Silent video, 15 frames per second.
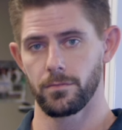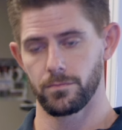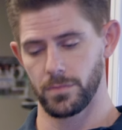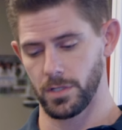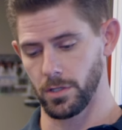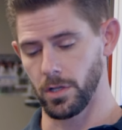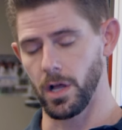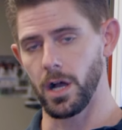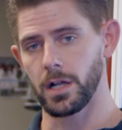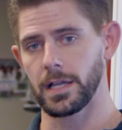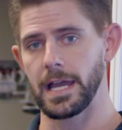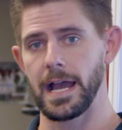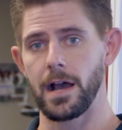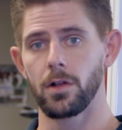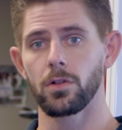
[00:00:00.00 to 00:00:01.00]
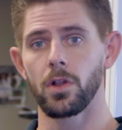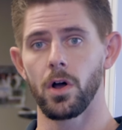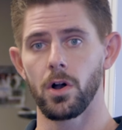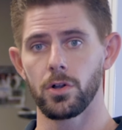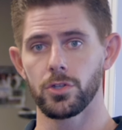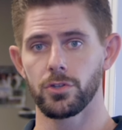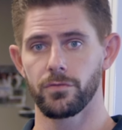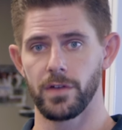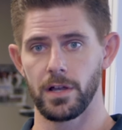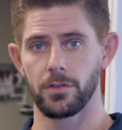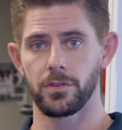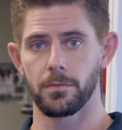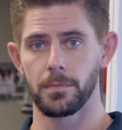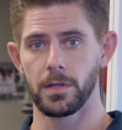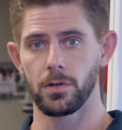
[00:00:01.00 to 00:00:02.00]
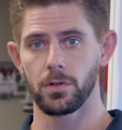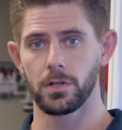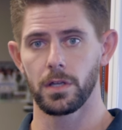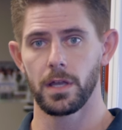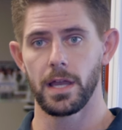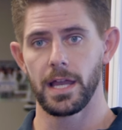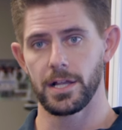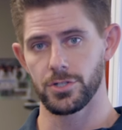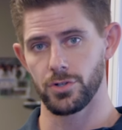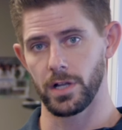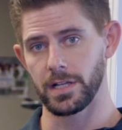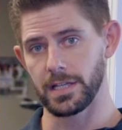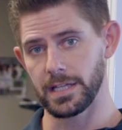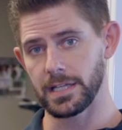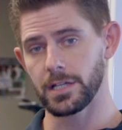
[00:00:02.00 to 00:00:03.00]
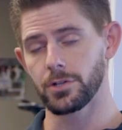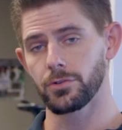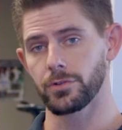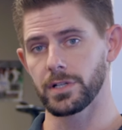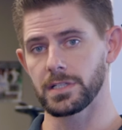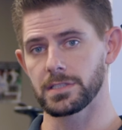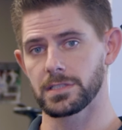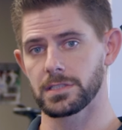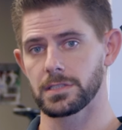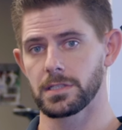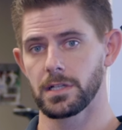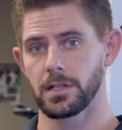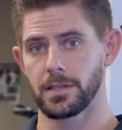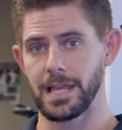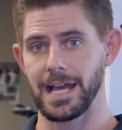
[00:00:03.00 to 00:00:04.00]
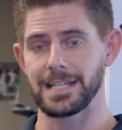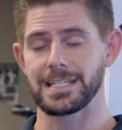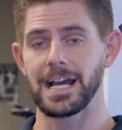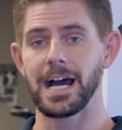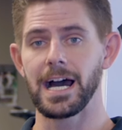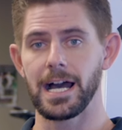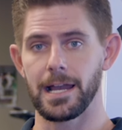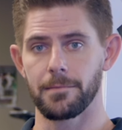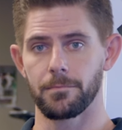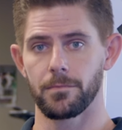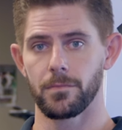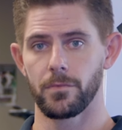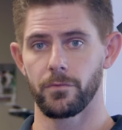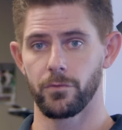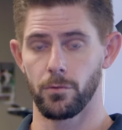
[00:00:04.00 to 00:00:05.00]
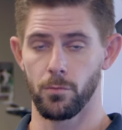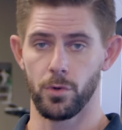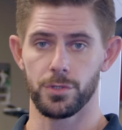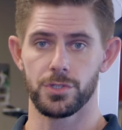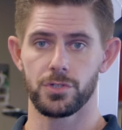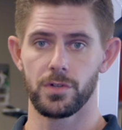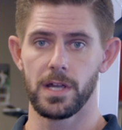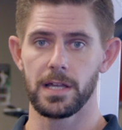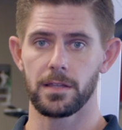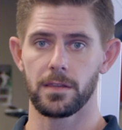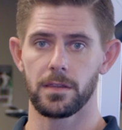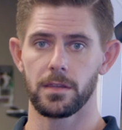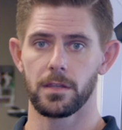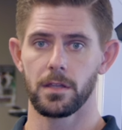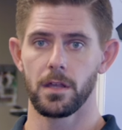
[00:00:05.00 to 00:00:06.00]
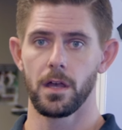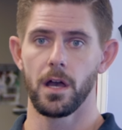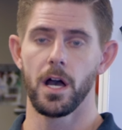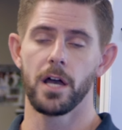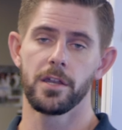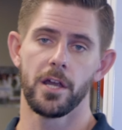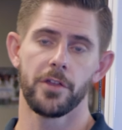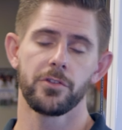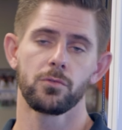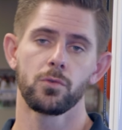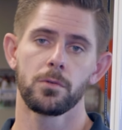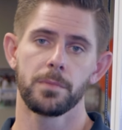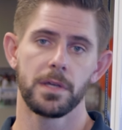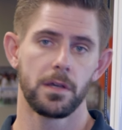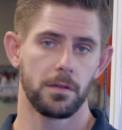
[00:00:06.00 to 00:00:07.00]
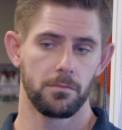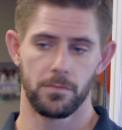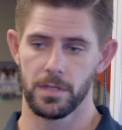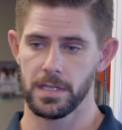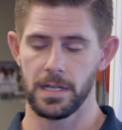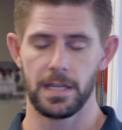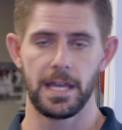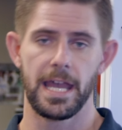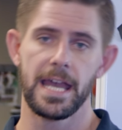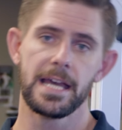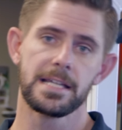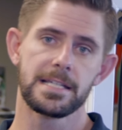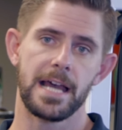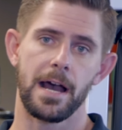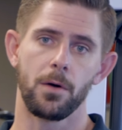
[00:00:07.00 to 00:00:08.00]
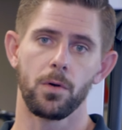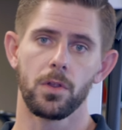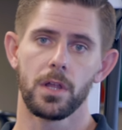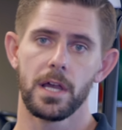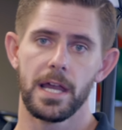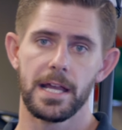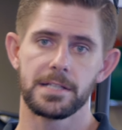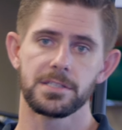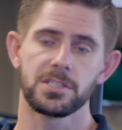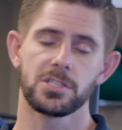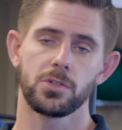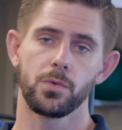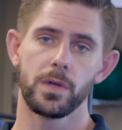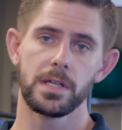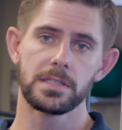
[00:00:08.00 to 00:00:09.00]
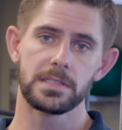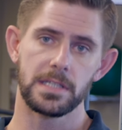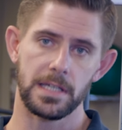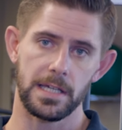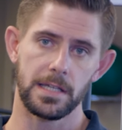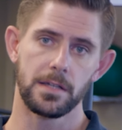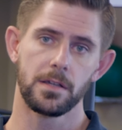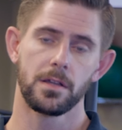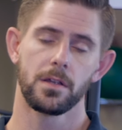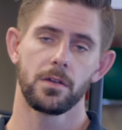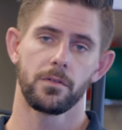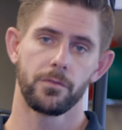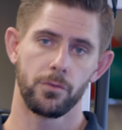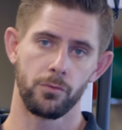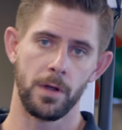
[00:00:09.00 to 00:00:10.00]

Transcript: clock how long you've held the milk, and try to increase that time for more strength. Another would be getting a hand towel and squeezing it for